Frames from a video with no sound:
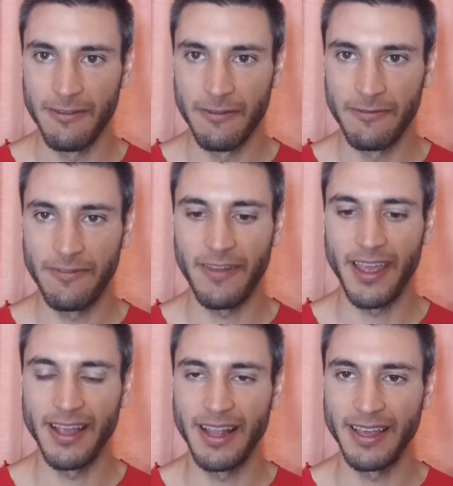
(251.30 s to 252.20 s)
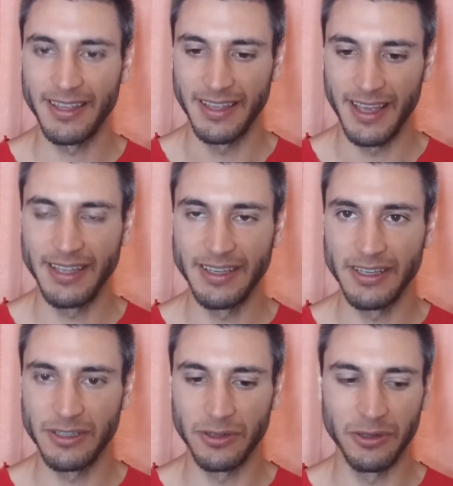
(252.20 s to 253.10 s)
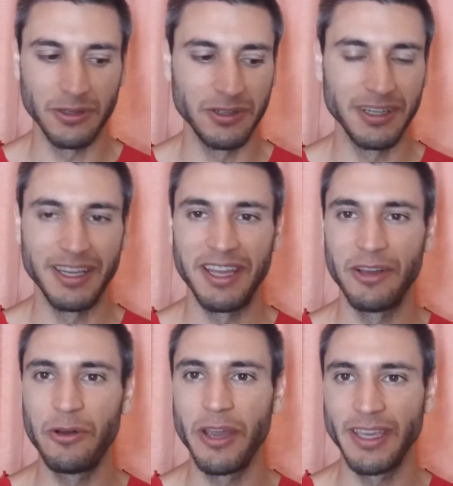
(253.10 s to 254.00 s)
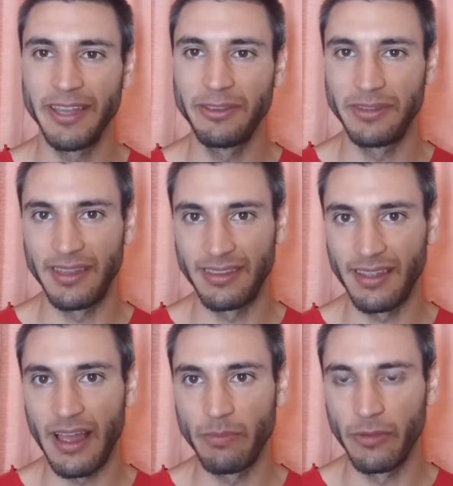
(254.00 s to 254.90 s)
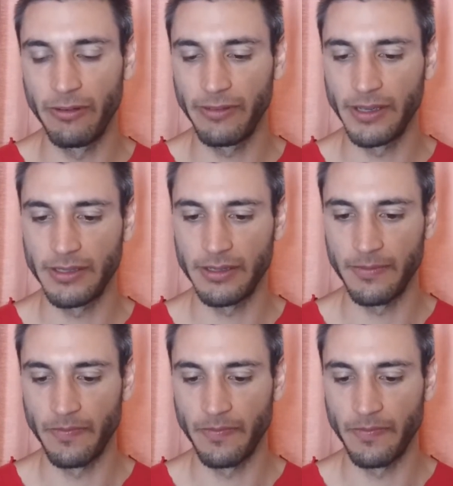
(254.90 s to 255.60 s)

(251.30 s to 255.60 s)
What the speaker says: failing in it or going into the trap of it.